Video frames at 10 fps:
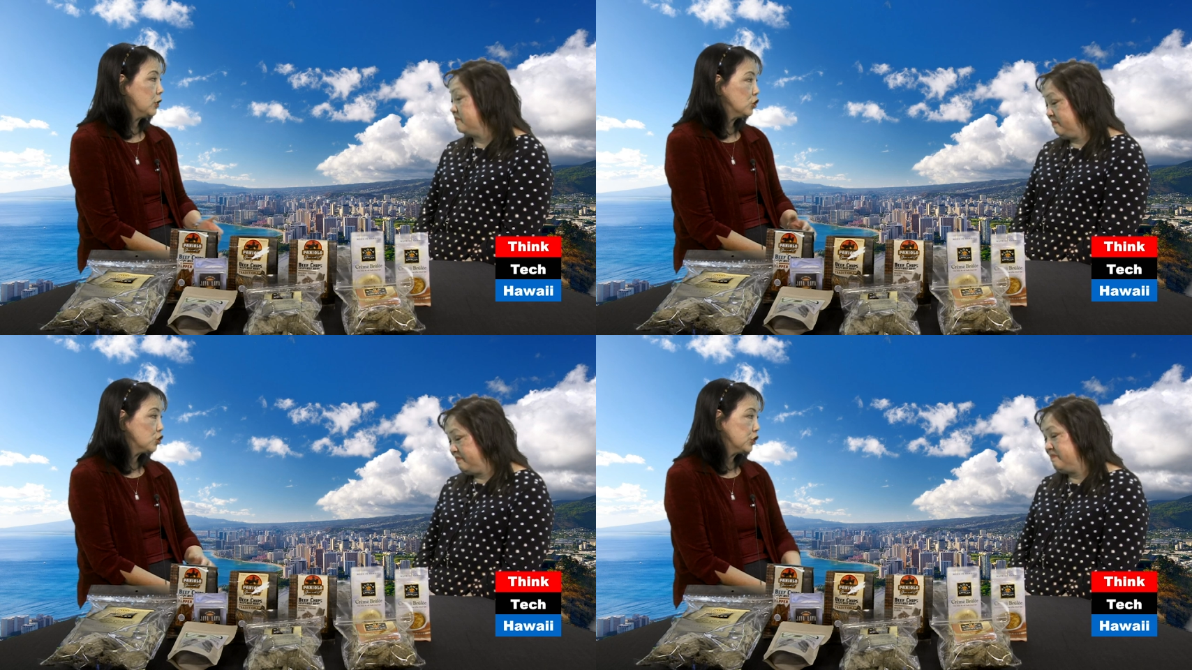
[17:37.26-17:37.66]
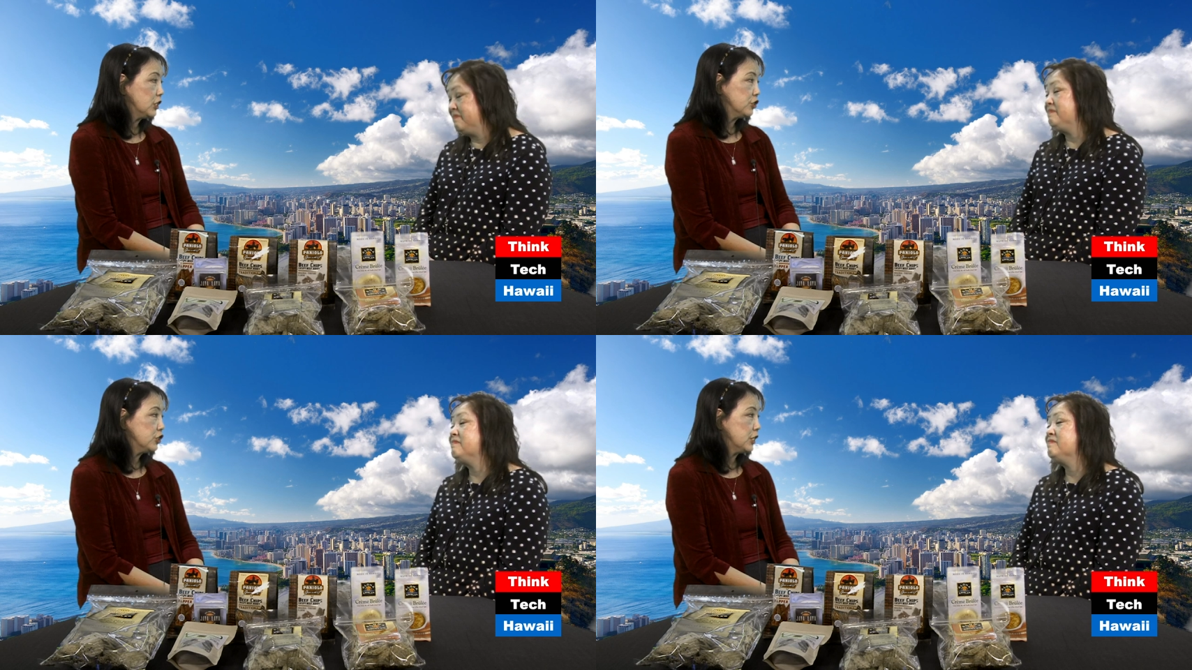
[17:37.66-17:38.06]
Speaker 1: making sure they
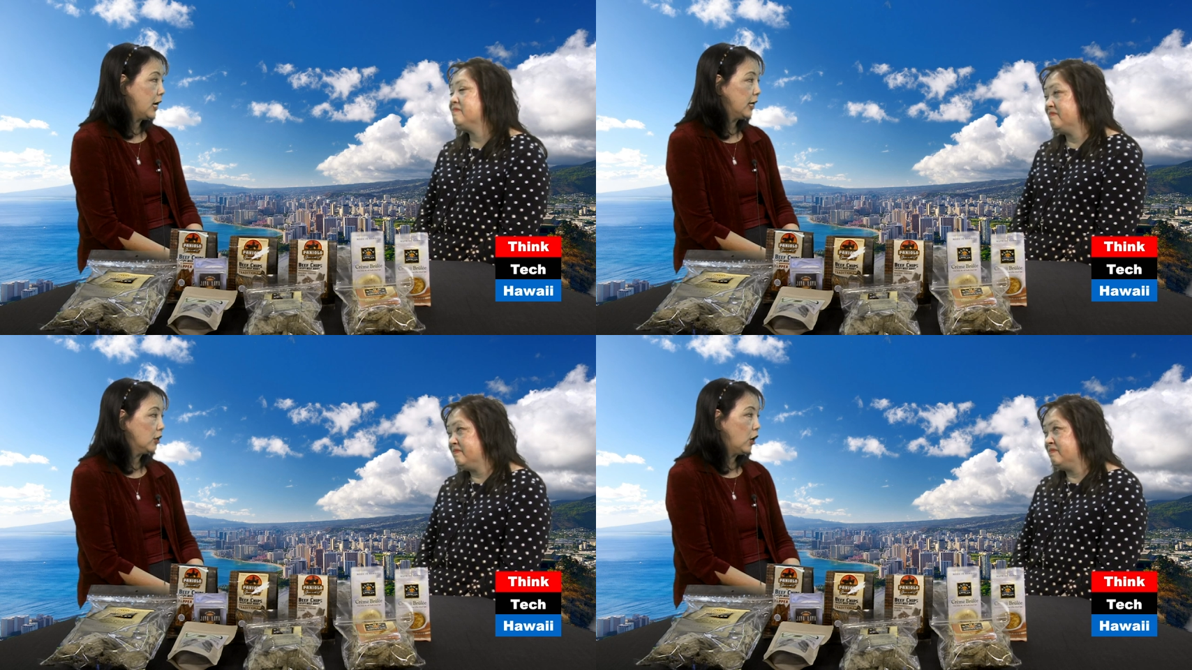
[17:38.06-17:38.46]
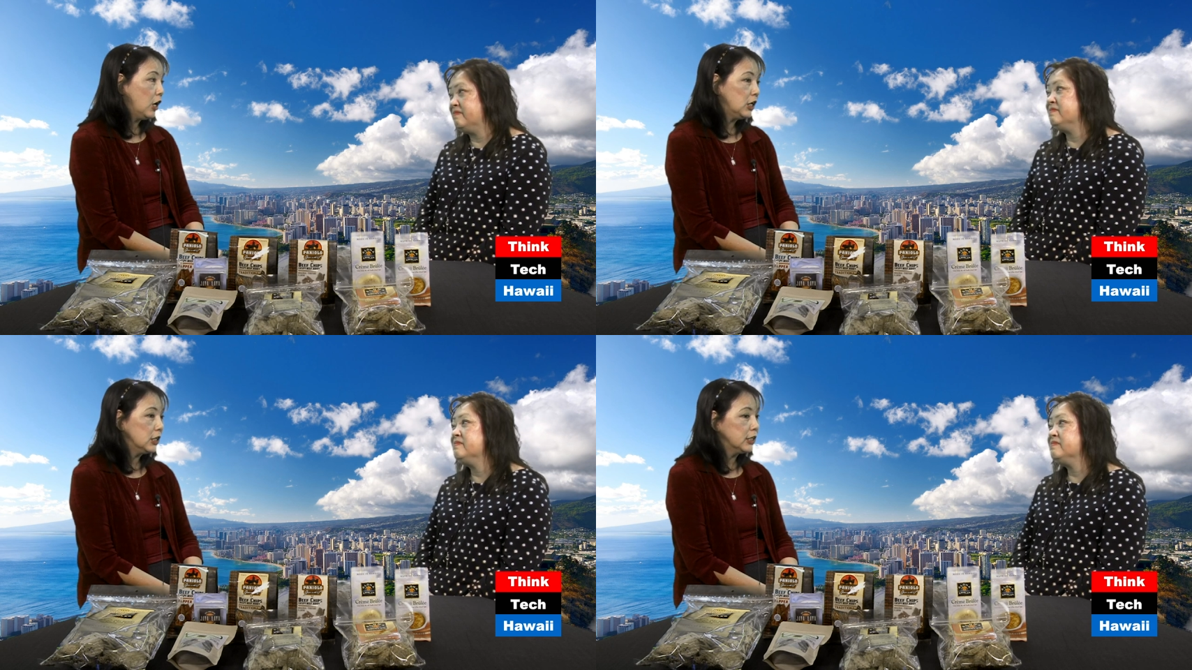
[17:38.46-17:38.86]
understand mm -hmm.
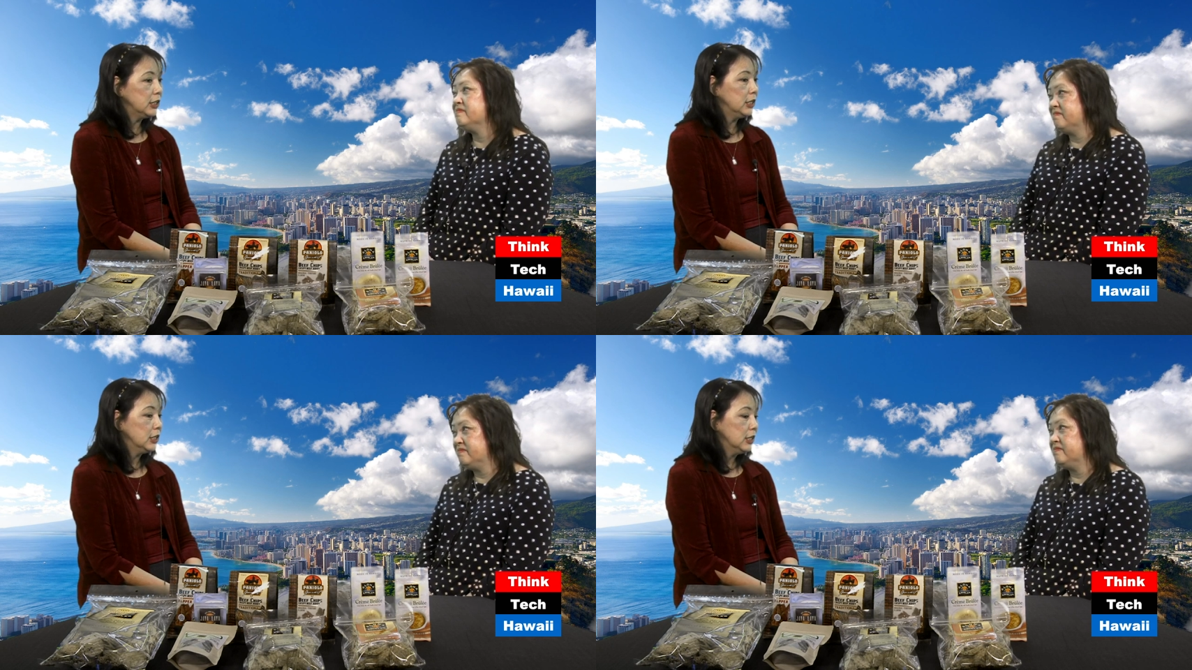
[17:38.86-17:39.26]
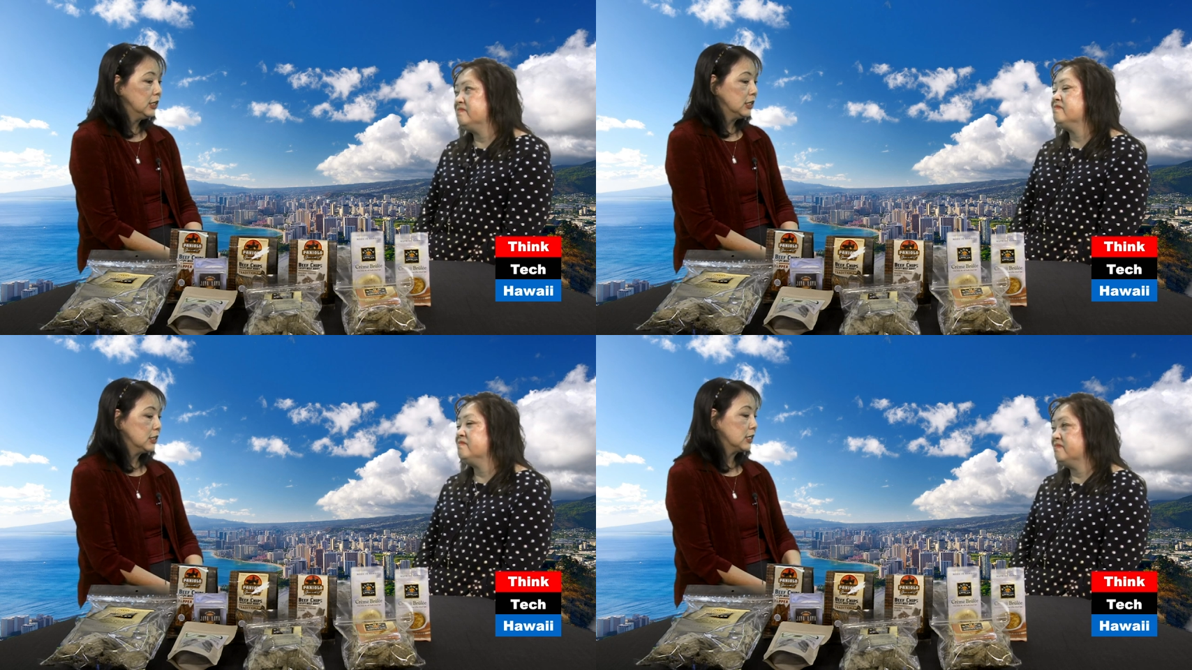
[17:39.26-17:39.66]
all the
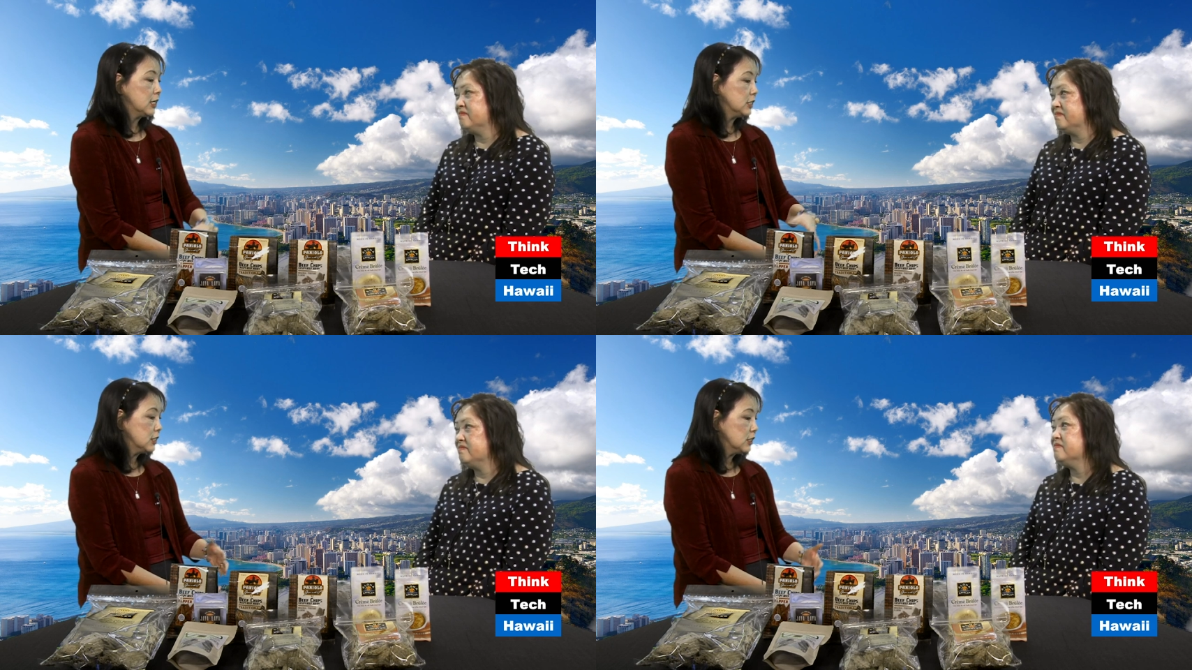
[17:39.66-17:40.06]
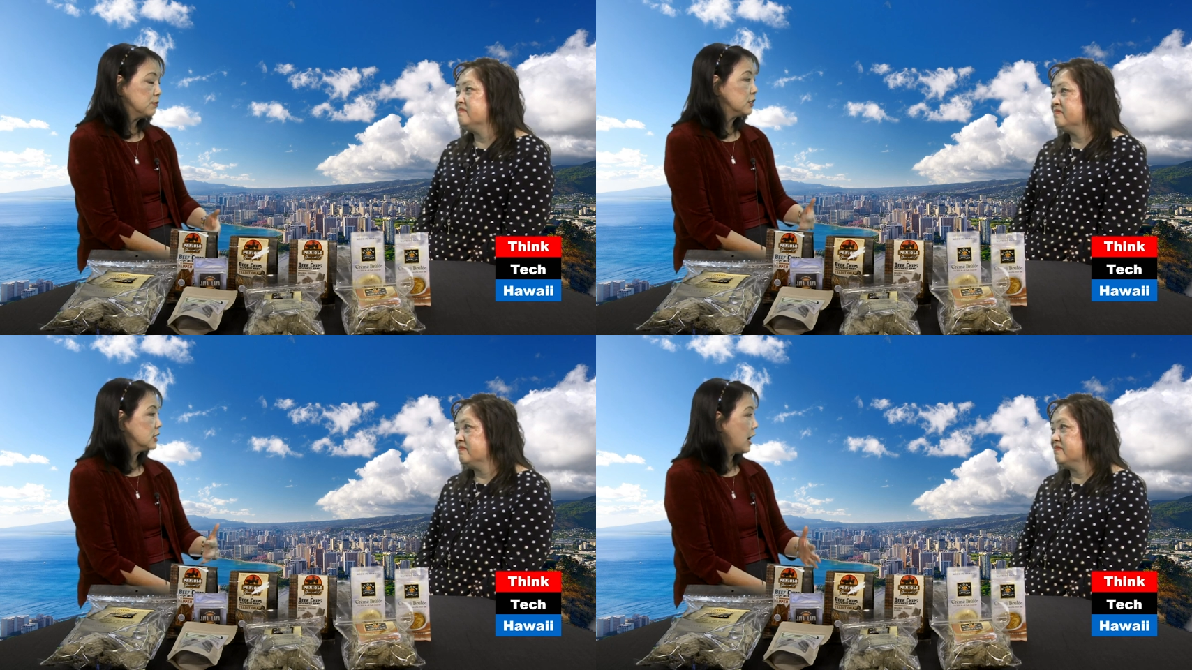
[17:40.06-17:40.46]
the
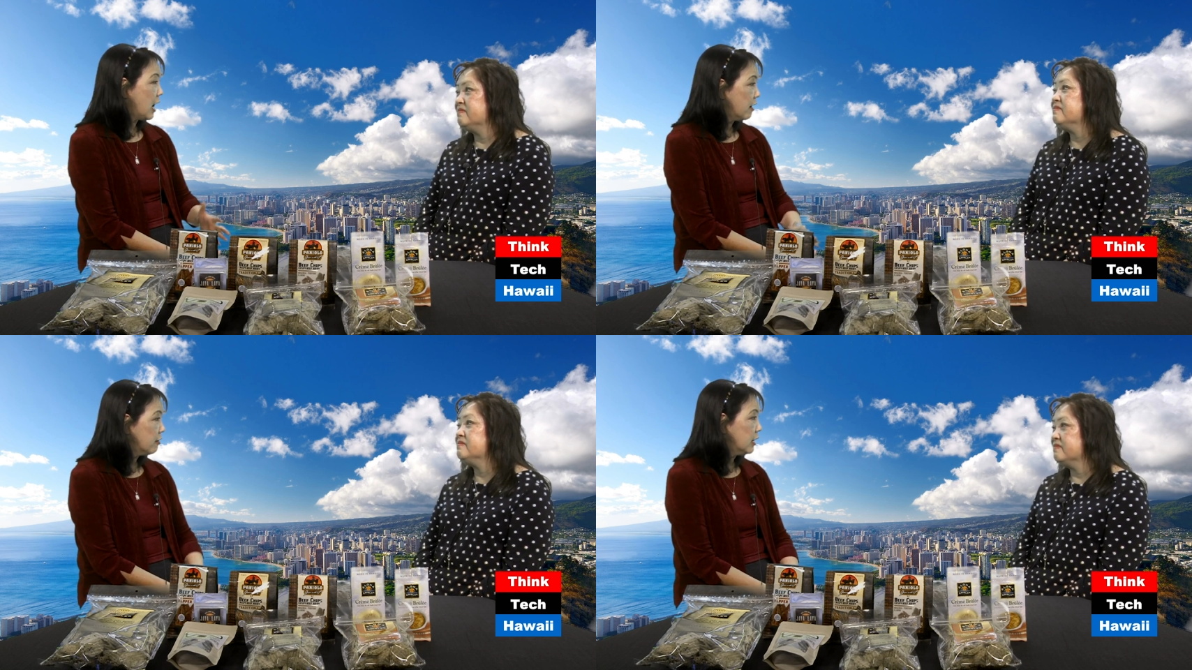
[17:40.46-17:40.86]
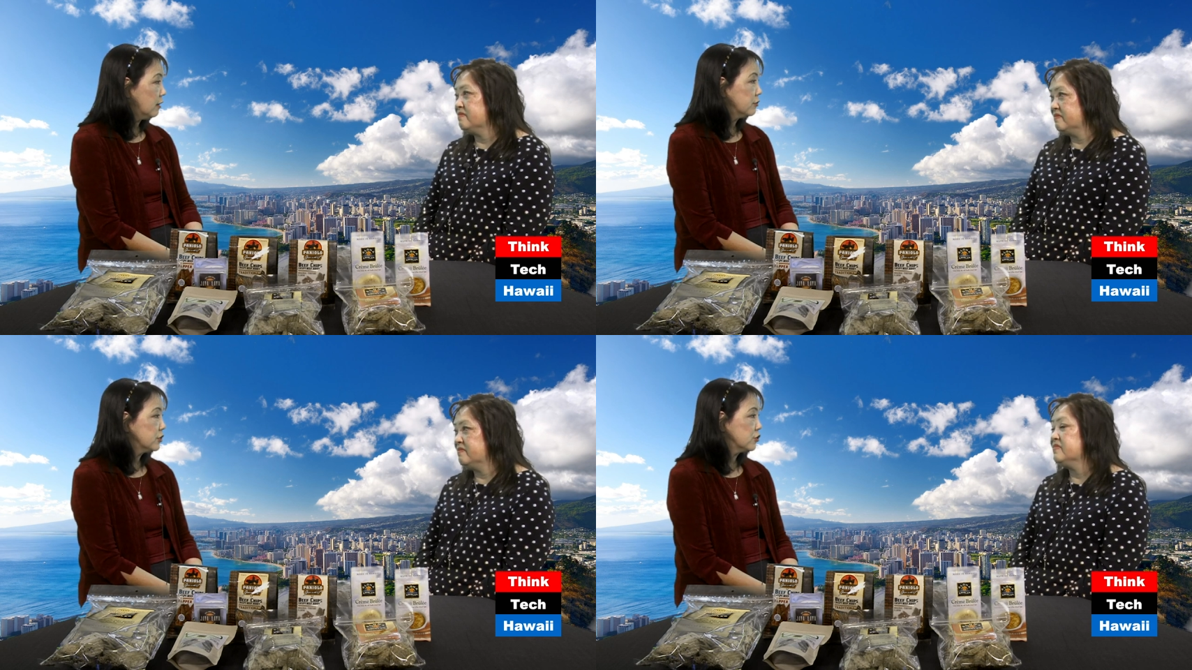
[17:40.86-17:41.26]
customs, the
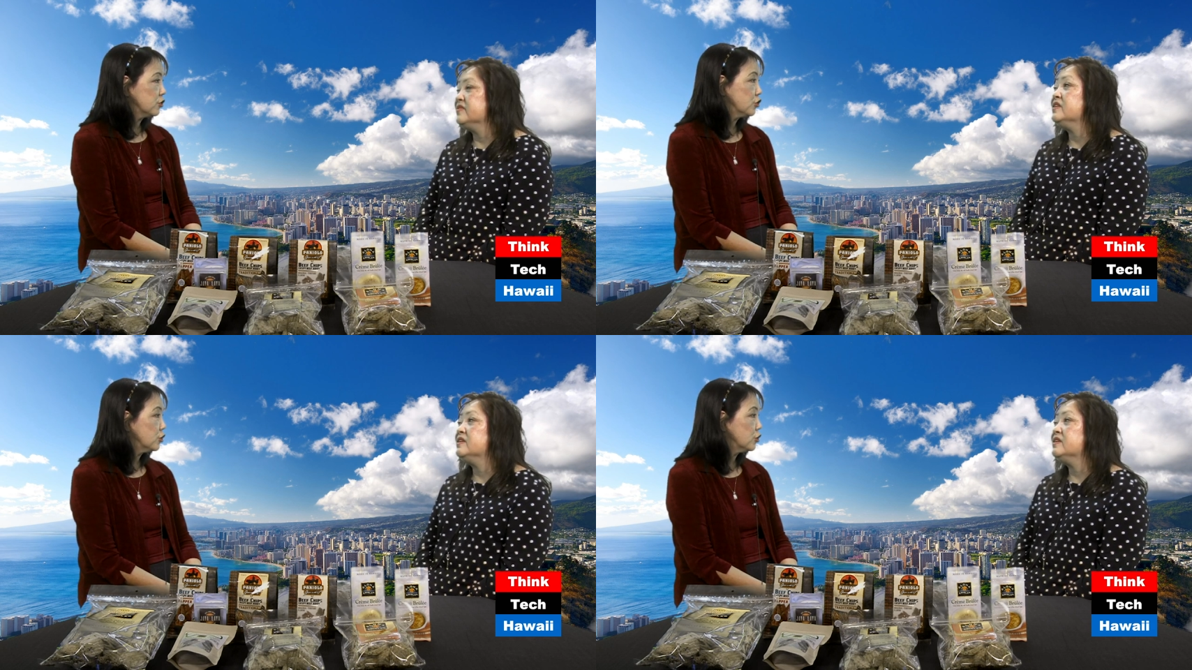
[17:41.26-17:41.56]
tariffs, the